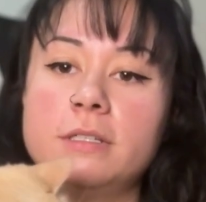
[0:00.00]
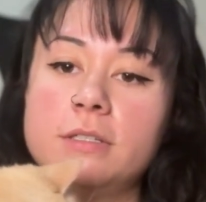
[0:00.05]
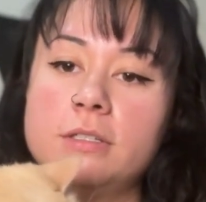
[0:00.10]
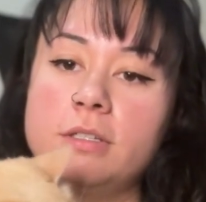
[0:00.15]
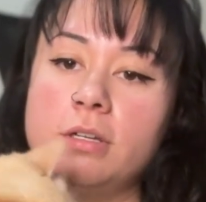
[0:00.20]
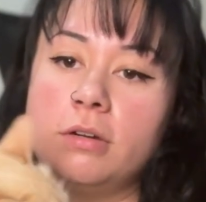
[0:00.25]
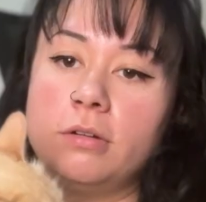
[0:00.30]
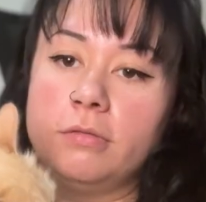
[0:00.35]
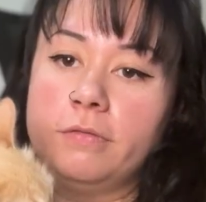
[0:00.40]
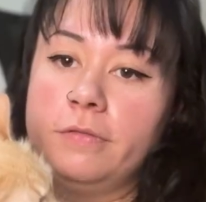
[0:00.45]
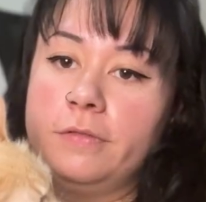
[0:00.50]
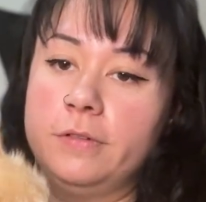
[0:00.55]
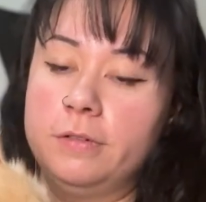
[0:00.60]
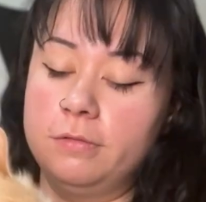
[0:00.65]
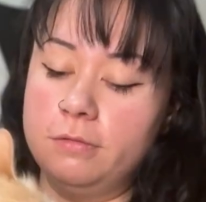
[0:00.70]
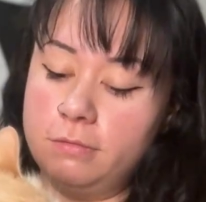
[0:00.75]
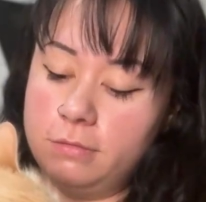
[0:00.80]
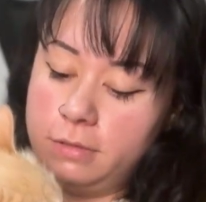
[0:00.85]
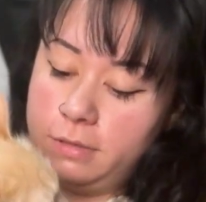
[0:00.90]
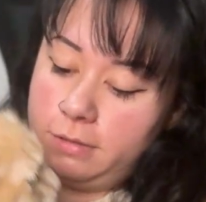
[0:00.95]

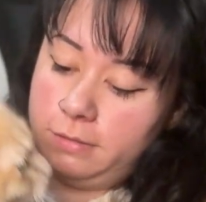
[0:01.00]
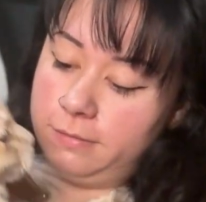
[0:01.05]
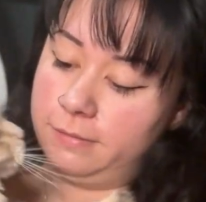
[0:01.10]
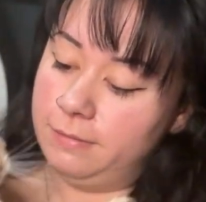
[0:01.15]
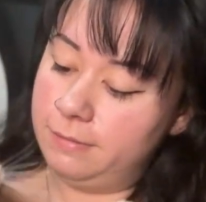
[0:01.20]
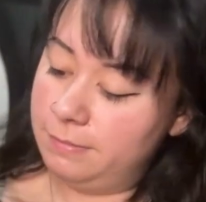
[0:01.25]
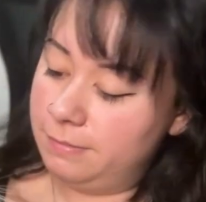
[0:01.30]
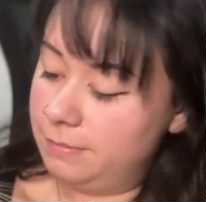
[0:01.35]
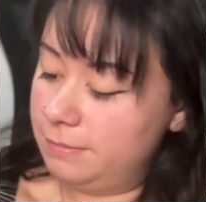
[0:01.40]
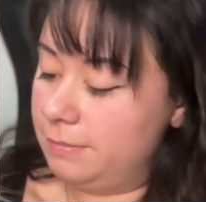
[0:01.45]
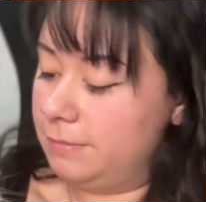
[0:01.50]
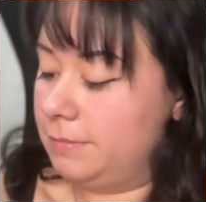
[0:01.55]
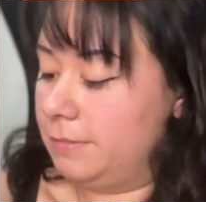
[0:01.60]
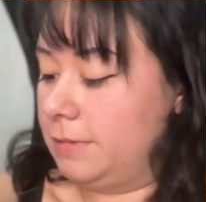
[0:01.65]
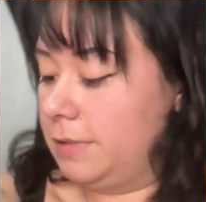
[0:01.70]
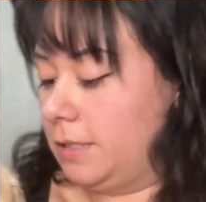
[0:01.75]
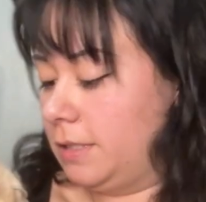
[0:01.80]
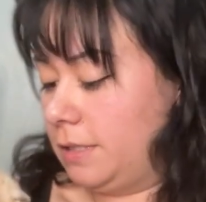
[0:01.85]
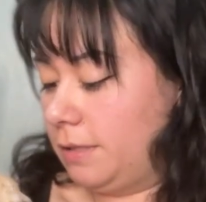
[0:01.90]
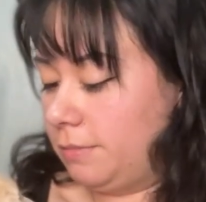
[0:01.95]
Tofu,
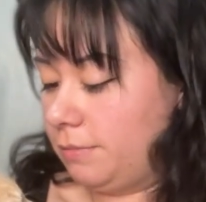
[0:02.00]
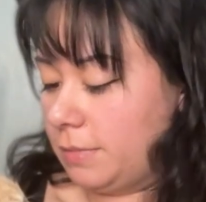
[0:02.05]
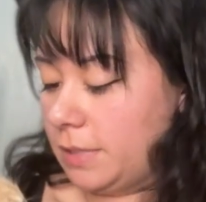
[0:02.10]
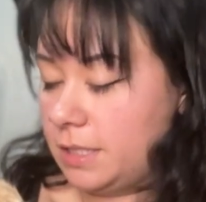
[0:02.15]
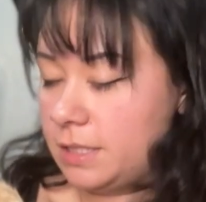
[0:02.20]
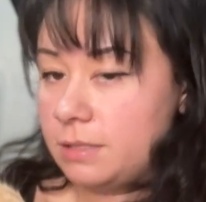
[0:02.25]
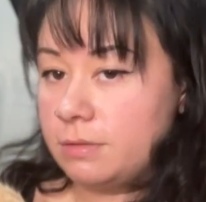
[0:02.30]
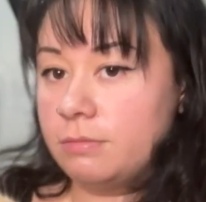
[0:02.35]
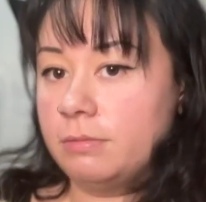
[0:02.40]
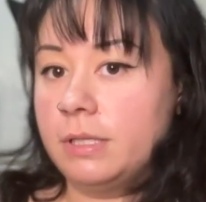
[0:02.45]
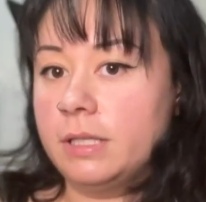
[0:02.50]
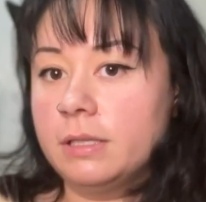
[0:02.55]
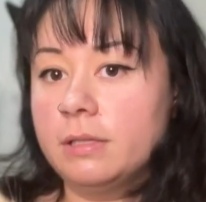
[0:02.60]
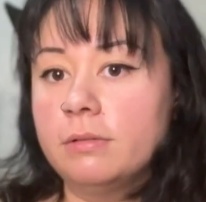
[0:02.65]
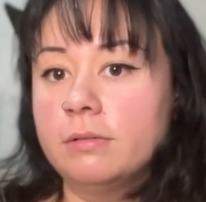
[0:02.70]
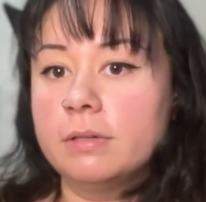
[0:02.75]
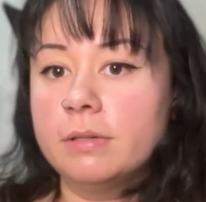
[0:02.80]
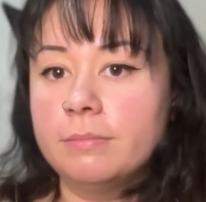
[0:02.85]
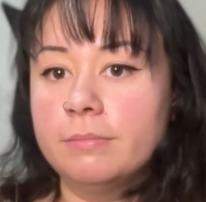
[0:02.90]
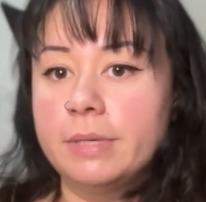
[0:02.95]
my sweet
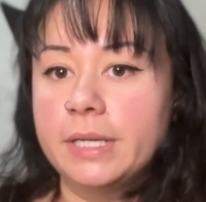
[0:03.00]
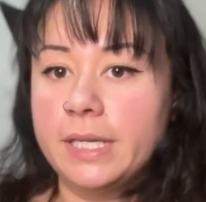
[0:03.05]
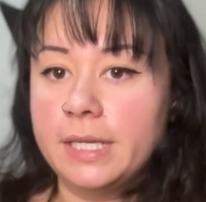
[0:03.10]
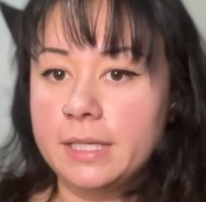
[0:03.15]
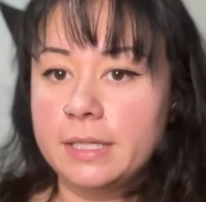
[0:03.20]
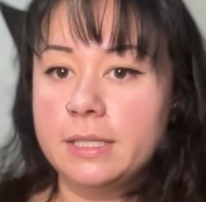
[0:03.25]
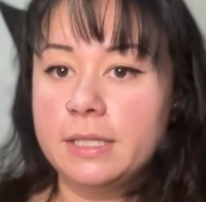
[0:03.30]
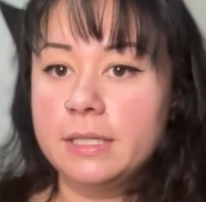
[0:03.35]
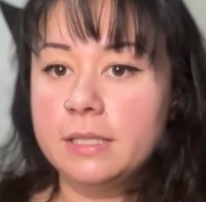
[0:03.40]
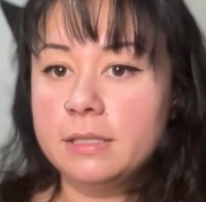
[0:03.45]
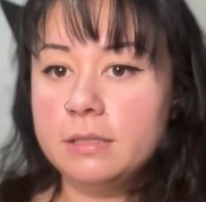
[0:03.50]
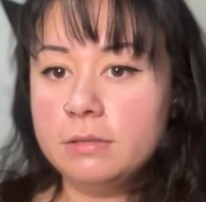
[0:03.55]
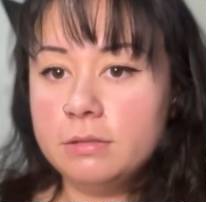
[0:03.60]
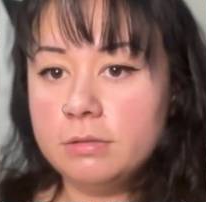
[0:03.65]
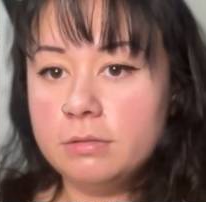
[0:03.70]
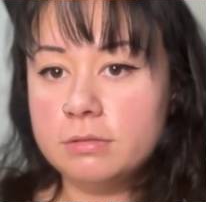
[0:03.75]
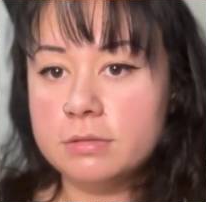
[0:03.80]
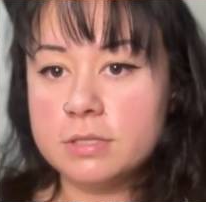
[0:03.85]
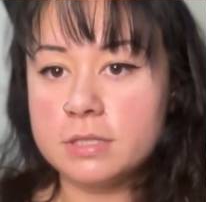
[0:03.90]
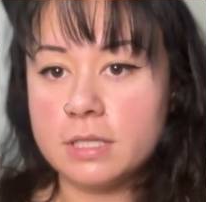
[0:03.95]
little companion,
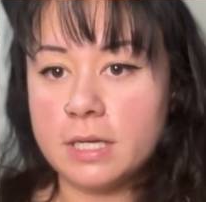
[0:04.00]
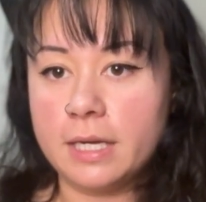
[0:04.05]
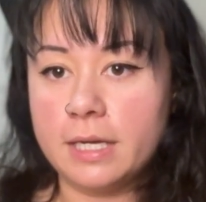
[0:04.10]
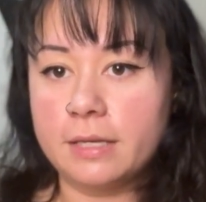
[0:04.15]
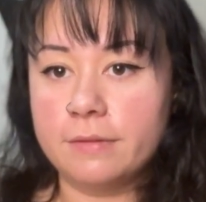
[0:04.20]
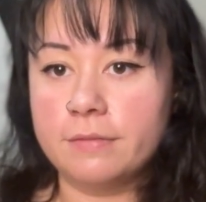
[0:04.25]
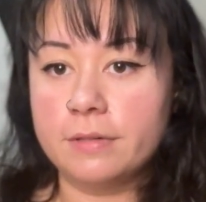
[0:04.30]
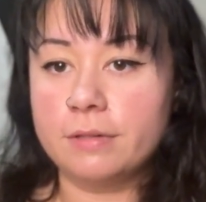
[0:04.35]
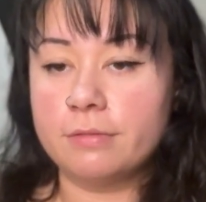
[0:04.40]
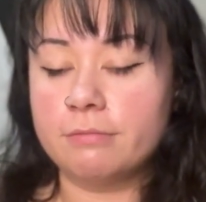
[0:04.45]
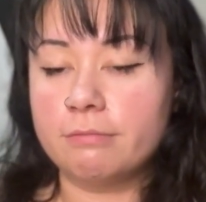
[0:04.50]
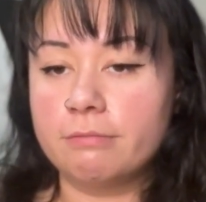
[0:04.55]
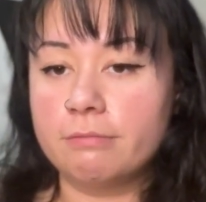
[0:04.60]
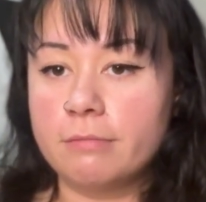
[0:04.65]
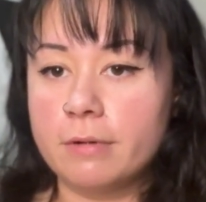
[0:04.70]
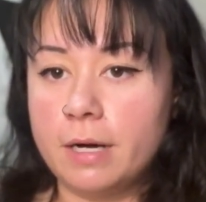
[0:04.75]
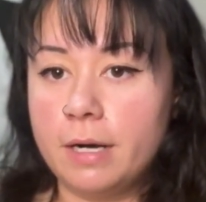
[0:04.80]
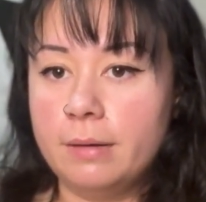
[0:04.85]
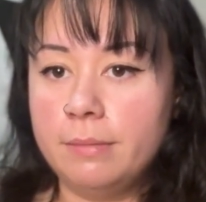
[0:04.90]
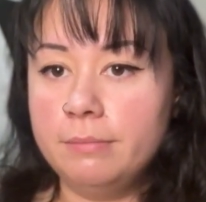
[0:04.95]
who's kind of a
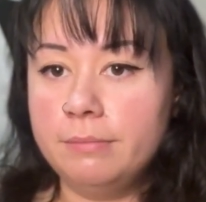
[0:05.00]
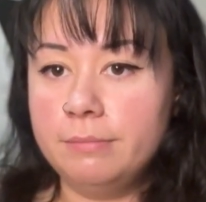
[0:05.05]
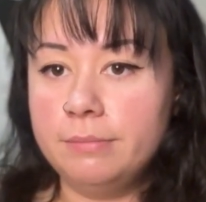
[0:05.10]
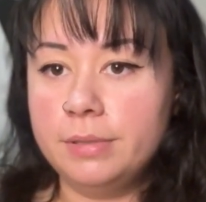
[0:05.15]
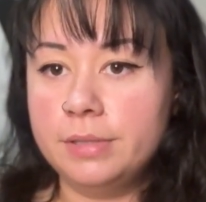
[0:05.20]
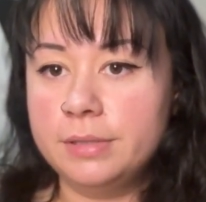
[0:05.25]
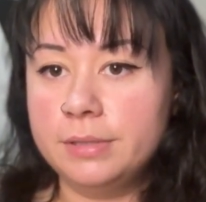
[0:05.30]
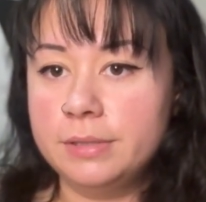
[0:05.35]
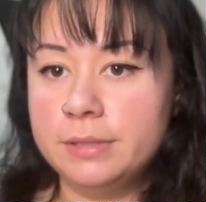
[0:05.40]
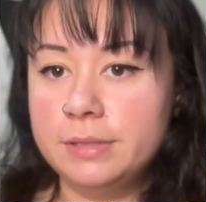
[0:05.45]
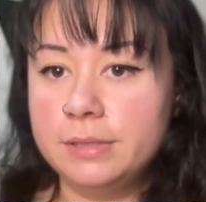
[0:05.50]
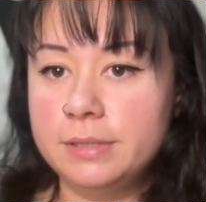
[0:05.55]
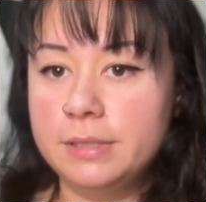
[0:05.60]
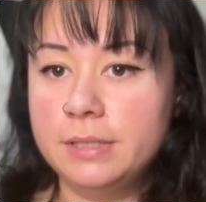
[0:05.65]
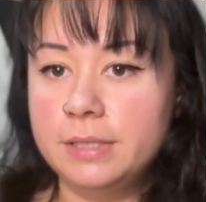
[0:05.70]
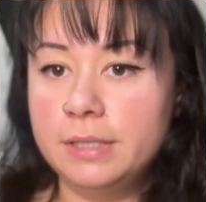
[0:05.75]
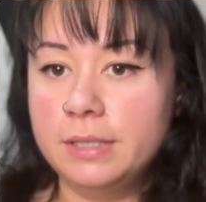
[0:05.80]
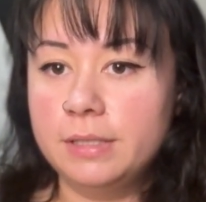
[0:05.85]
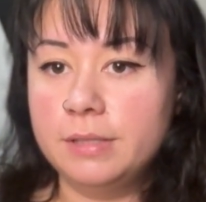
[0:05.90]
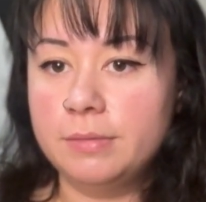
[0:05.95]
grump,
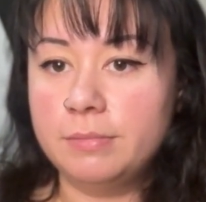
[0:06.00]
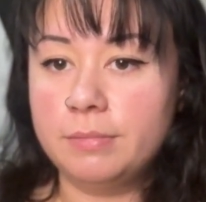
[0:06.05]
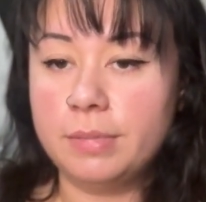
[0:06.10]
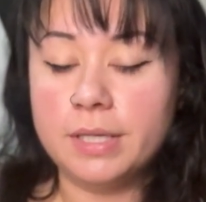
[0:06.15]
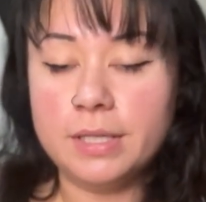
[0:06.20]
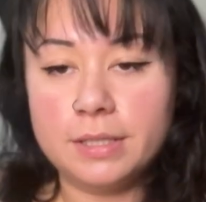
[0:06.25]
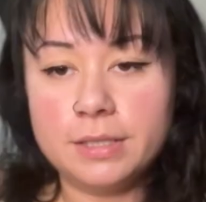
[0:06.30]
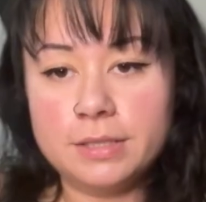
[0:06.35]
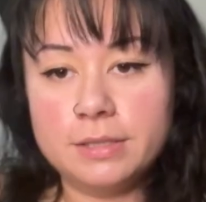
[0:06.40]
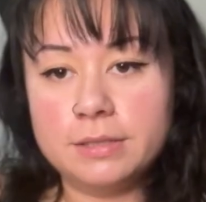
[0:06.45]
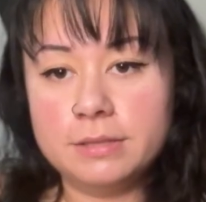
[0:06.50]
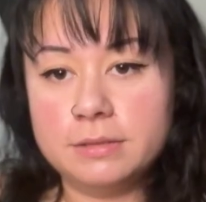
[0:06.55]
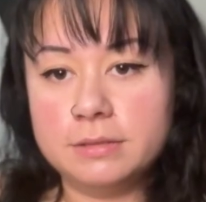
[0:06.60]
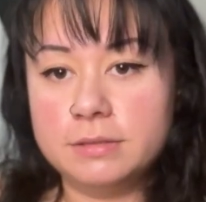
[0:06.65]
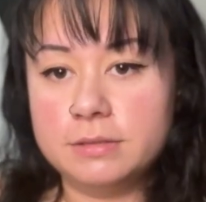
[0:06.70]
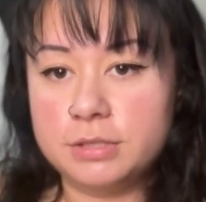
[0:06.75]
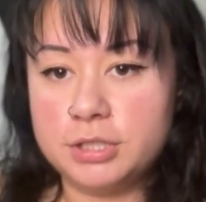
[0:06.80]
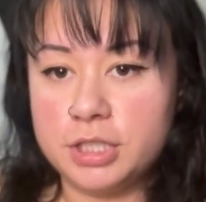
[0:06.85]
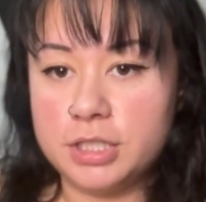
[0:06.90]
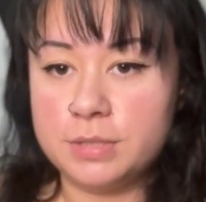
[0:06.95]
but
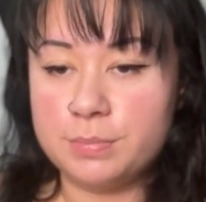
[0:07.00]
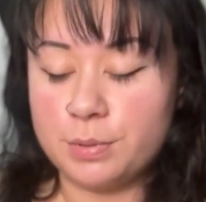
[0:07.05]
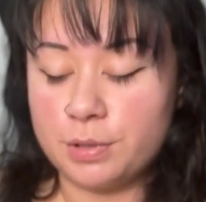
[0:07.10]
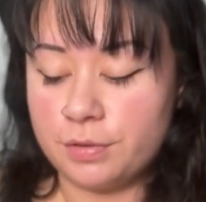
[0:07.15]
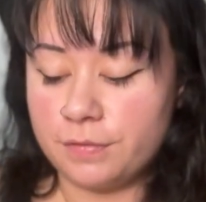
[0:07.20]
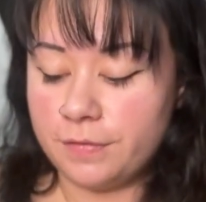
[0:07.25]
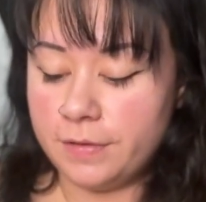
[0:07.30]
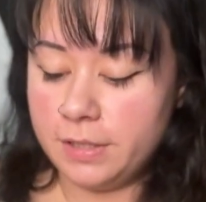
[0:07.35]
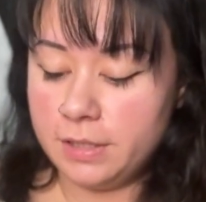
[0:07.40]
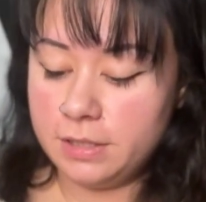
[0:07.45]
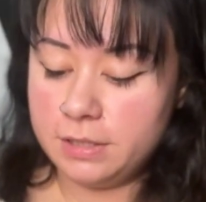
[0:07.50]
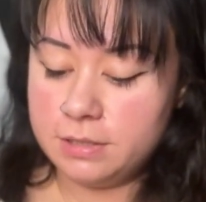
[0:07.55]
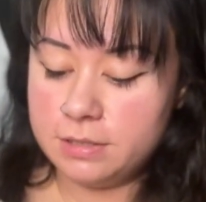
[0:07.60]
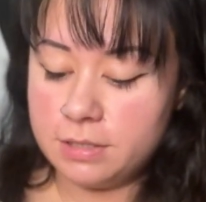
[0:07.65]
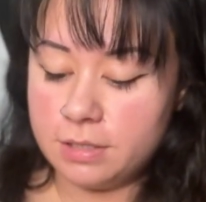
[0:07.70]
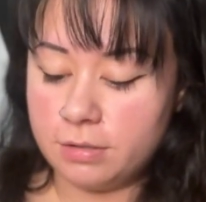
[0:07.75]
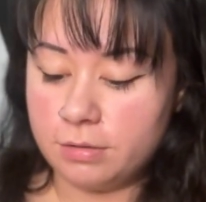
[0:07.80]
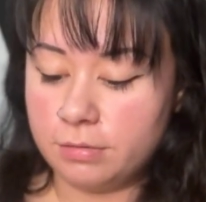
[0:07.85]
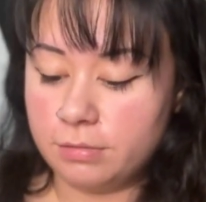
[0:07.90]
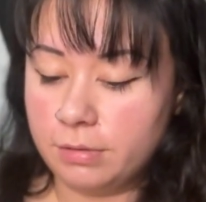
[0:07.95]
she's perfect,
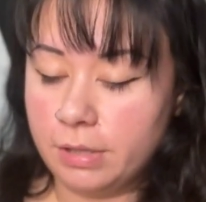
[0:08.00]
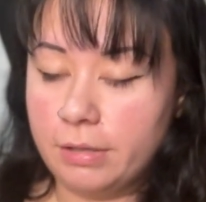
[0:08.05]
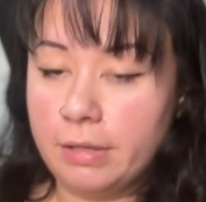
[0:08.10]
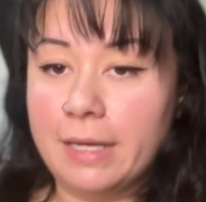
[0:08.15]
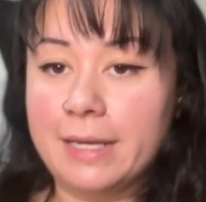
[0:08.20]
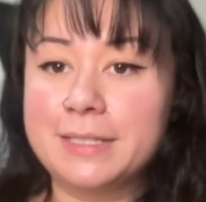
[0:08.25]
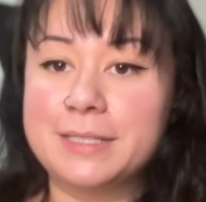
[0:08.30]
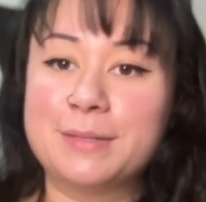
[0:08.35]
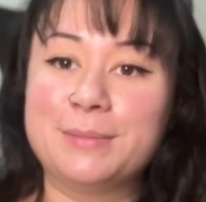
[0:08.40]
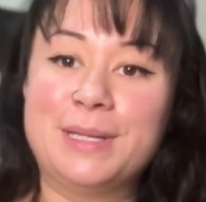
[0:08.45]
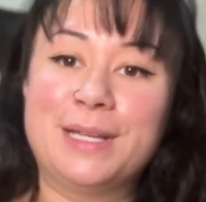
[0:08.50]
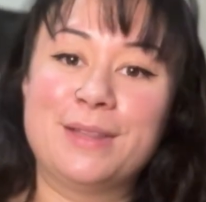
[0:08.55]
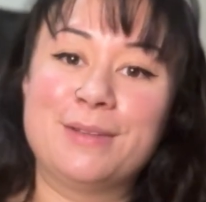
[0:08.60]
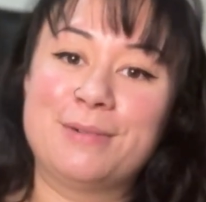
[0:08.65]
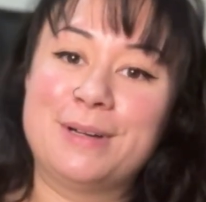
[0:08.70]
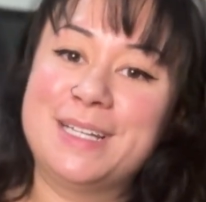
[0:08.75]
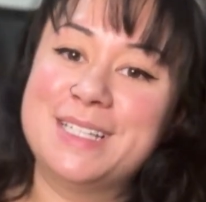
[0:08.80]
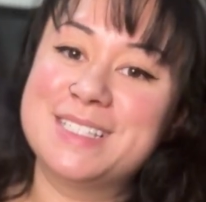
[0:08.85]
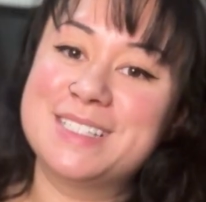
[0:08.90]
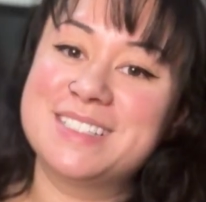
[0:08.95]
so you can't tell me
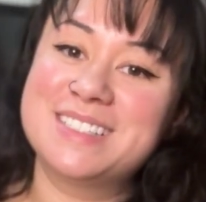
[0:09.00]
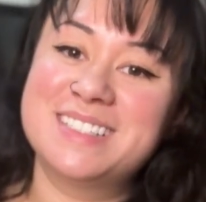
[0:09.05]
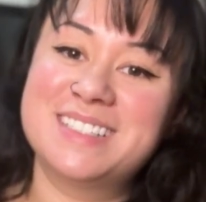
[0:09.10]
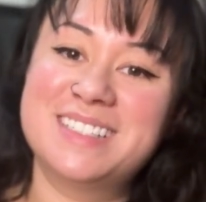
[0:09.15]
otherwise.